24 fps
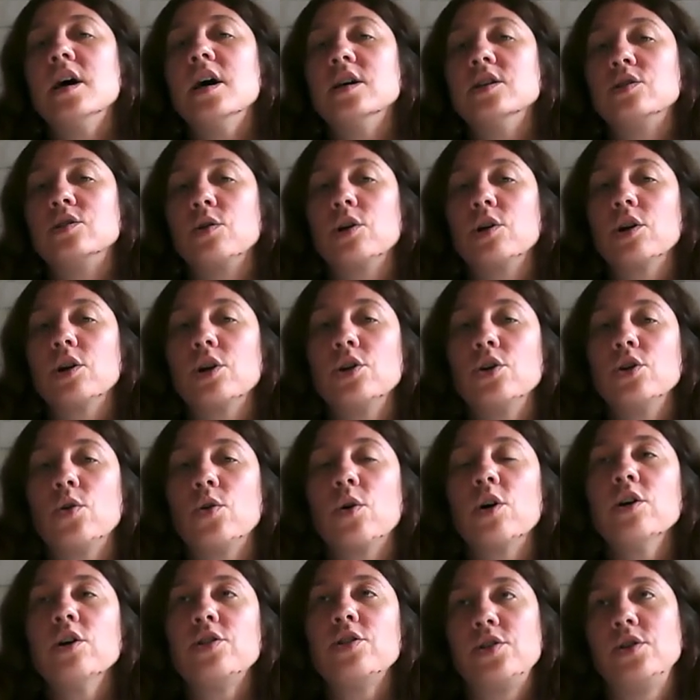So your
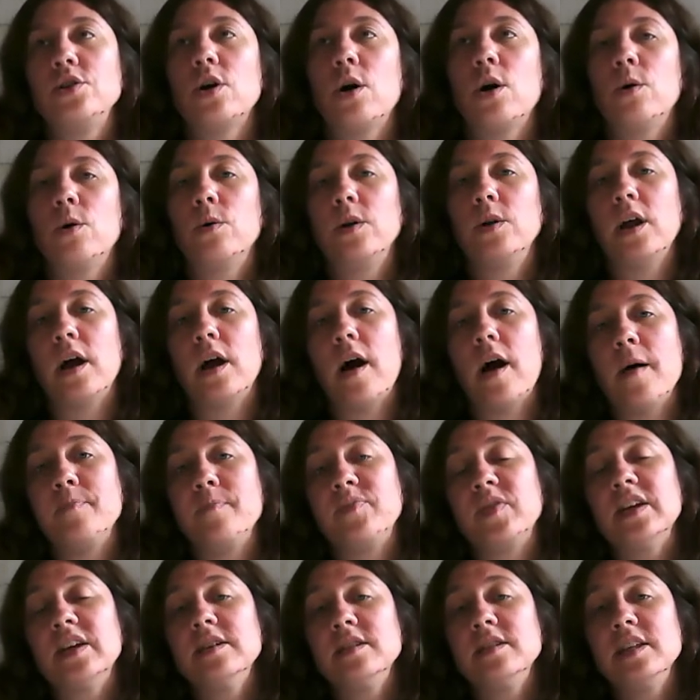north node,
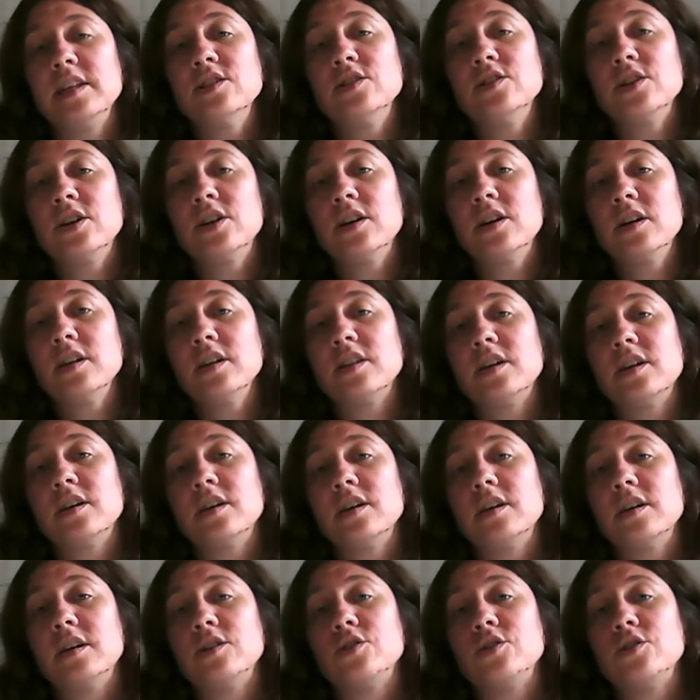these are
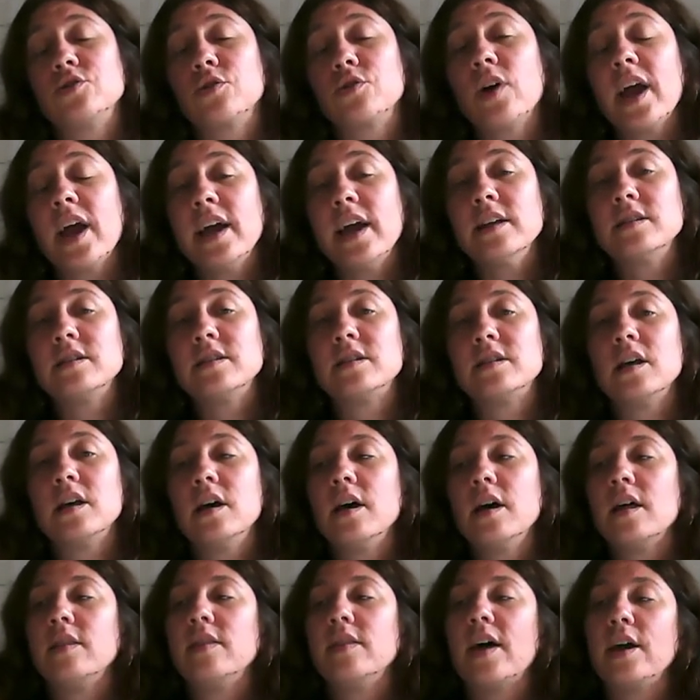the traits
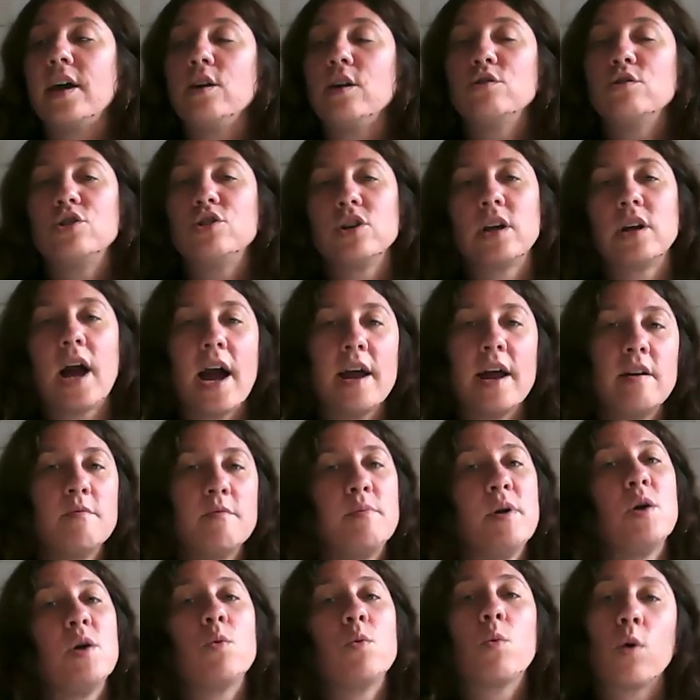that you should kind of
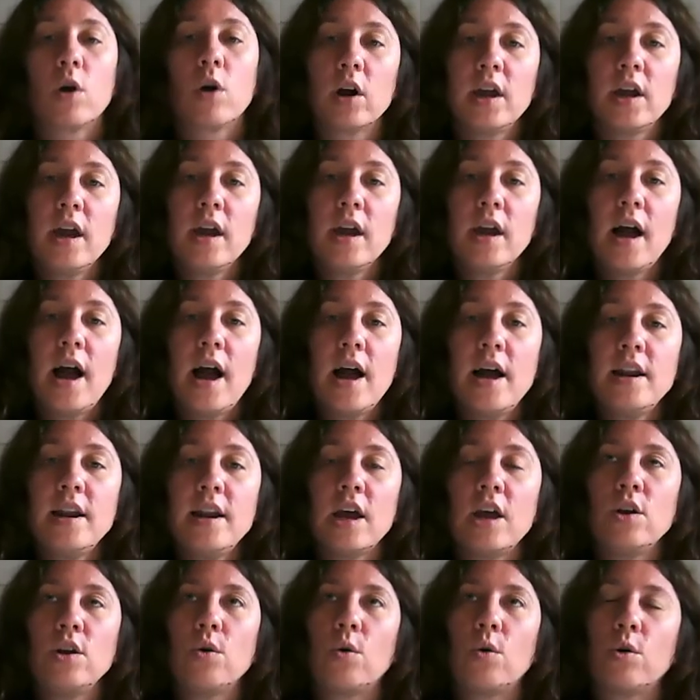be working on
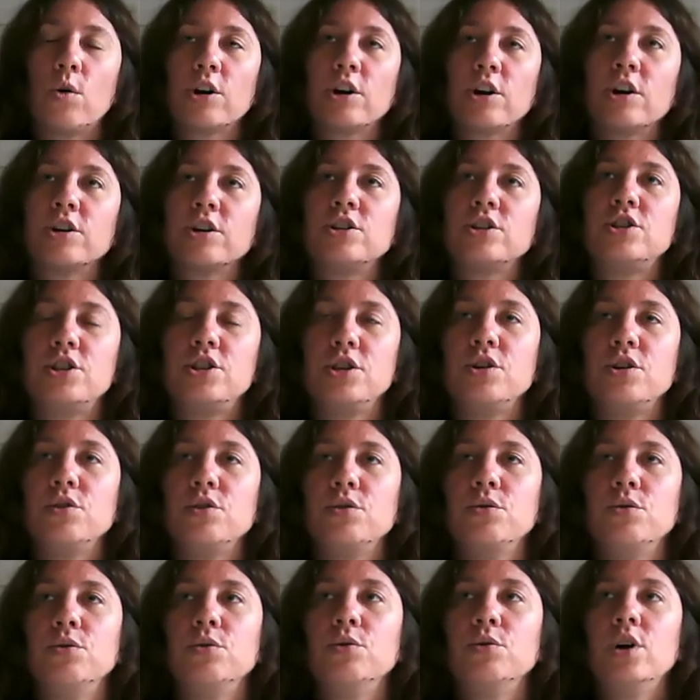in order
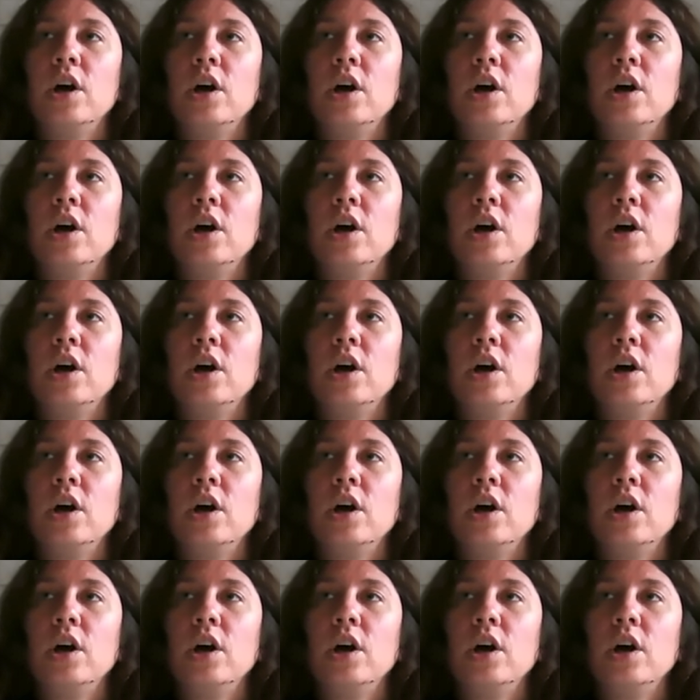to